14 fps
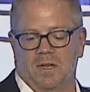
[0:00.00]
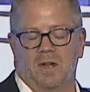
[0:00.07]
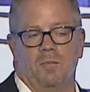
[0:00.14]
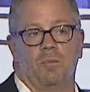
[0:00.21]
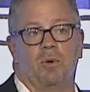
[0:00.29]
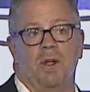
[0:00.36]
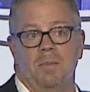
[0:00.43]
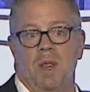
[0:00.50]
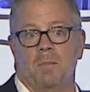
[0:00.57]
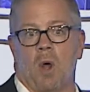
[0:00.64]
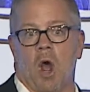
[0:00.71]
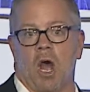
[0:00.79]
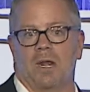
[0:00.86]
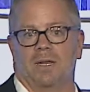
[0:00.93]
Premium
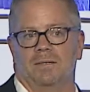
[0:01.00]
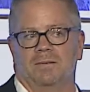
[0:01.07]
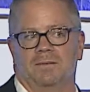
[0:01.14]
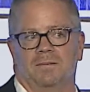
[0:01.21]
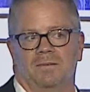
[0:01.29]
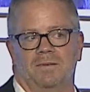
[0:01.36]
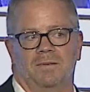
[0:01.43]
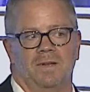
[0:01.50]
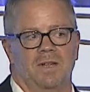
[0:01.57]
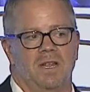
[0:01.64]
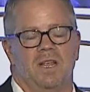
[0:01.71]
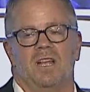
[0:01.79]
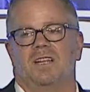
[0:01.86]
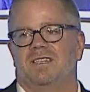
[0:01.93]
audit.
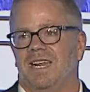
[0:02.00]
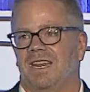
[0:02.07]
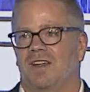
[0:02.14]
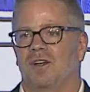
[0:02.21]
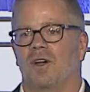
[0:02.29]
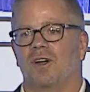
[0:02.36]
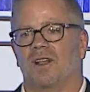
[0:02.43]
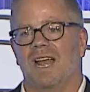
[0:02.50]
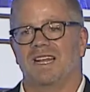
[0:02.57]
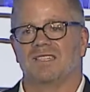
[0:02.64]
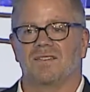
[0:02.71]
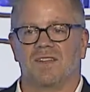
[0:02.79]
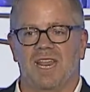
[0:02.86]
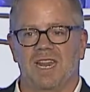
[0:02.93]
Taking our
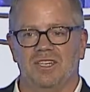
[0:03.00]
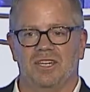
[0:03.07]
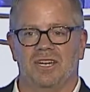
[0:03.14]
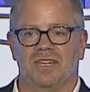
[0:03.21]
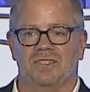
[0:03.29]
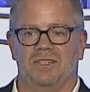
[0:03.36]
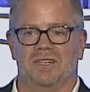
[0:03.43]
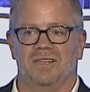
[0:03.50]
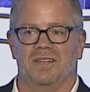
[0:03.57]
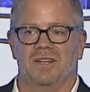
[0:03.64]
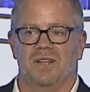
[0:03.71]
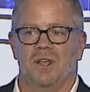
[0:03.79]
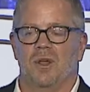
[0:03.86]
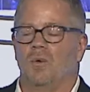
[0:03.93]
classification engine,
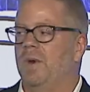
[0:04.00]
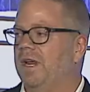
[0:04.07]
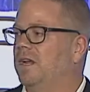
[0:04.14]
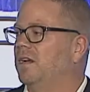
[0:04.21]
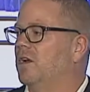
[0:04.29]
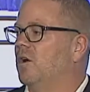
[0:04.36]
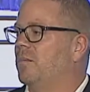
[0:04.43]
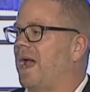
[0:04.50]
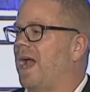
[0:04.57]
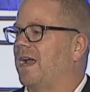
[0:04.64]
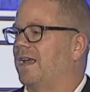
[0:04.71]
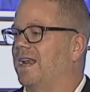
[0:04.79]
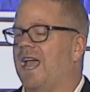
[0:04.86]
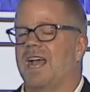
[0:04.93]
we can go back
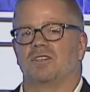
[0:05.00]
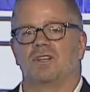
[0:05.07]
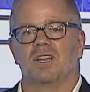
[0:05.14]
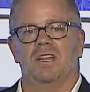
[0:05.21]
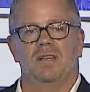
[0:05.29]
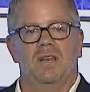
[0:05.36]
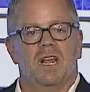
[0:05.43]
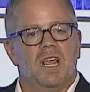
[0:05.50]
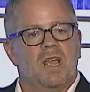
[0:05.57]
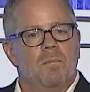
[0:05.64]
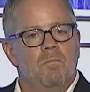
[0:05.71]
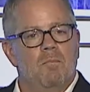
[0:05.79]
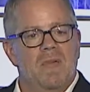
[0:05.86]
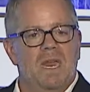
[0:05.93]
and actually
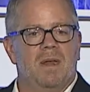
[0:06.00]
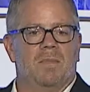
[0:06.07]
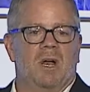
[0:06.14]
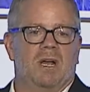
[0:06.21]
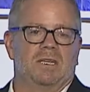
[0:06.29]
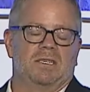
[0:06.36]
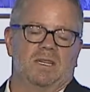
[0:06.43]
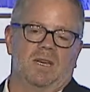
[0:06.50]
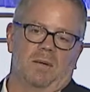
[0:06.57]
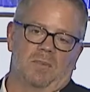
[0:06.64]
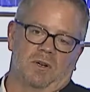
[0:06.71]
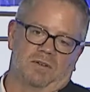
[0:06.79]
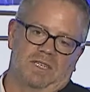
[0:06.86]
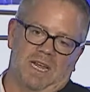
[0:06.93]
minimize the number
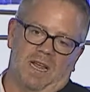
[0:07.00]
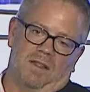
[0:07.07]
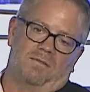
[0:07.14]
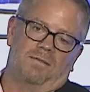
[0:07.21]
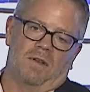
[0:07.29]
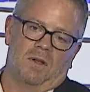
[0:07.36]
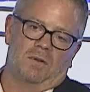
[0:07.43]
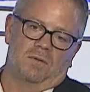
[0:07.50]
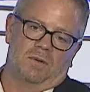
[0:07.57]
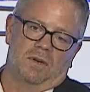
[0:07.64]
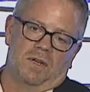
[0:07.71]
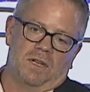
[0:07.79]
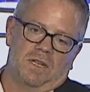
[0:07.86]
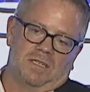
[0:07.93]
of telephone
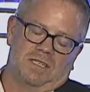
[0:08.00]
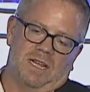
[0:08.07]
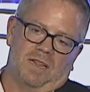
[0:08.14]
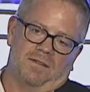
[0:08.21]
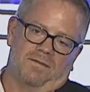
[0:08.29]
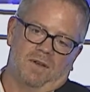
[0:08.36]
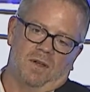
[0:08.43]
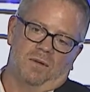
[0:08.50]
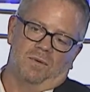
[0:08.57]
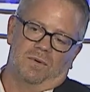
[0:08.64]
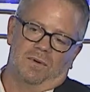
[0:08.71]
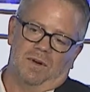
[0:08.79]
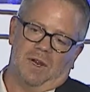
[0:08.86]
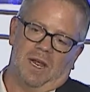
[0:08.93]

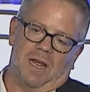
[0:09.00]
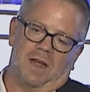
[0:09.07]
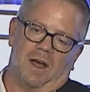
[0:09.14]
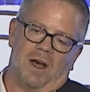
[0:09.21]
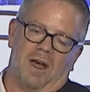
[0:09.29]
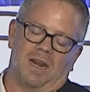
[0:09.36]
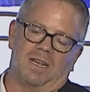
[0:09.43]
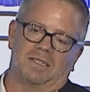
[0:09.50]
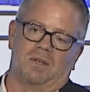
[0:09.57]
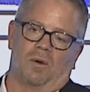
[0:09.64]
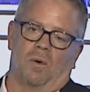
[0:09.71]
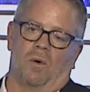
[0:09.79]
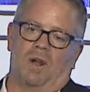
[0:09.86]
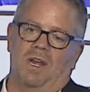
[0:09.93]
audits
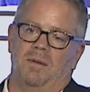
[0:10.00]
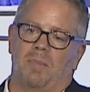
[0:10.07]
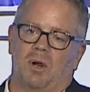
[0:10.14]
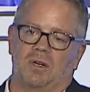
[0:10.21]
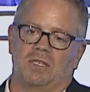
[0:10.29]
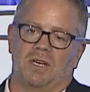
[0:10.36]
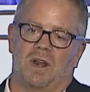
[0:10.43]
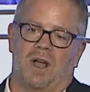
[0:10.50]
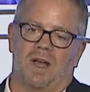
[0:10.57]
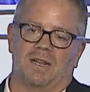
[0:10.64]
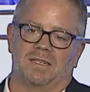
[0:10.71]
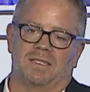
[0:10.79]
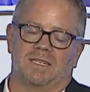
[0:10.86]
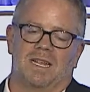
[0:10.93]
or in-person audits.